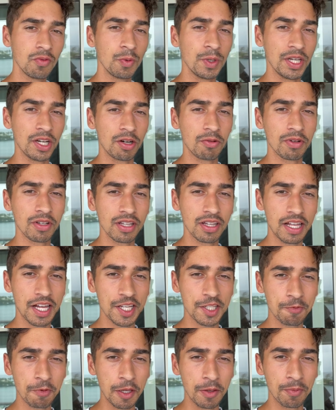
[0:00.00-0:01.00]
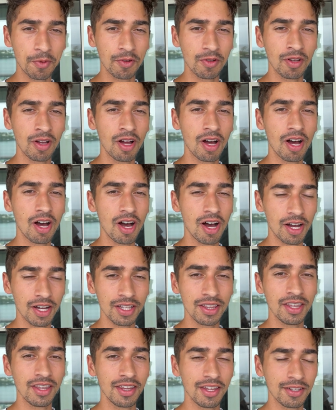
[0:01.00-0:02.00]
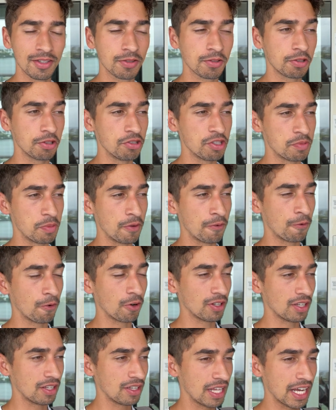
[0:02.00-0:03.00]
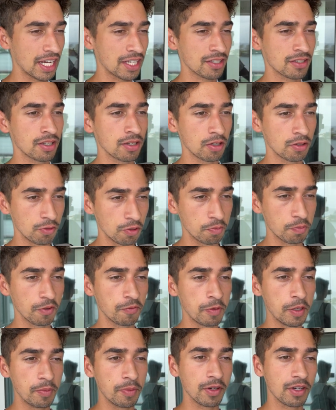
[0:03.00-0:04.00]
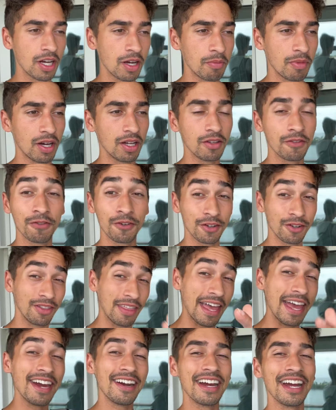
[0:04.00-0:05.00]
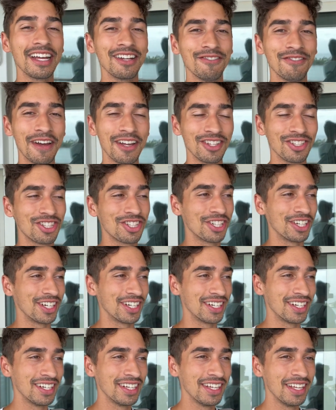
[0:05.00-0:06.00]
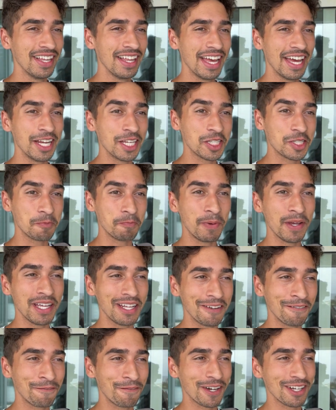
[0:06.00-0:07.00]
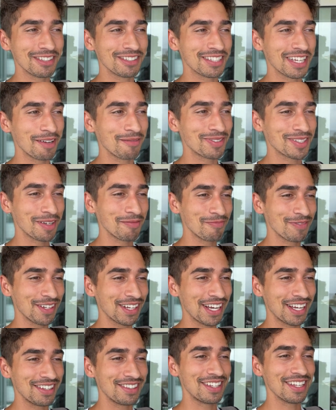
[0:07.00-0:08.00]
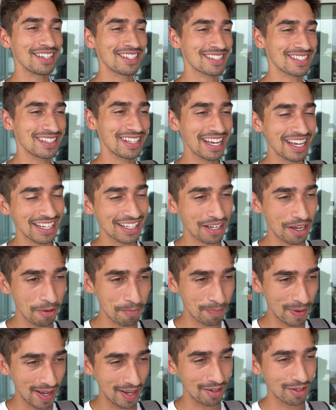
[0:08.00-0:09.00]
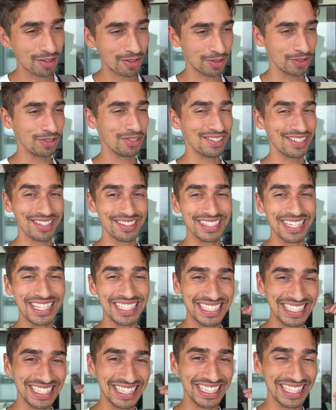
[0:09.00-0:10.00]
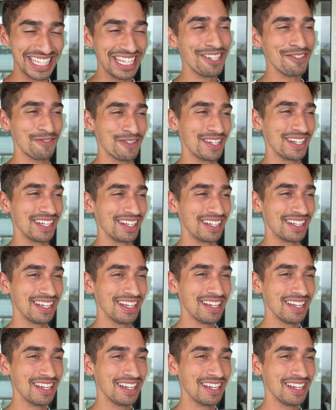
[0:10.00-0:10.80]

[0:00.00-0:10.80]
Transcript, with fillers: We are one of the last people on this cruise before the next group of people come on for their adventure. And it's been a fun time. Something I dislike about cruises is leaving.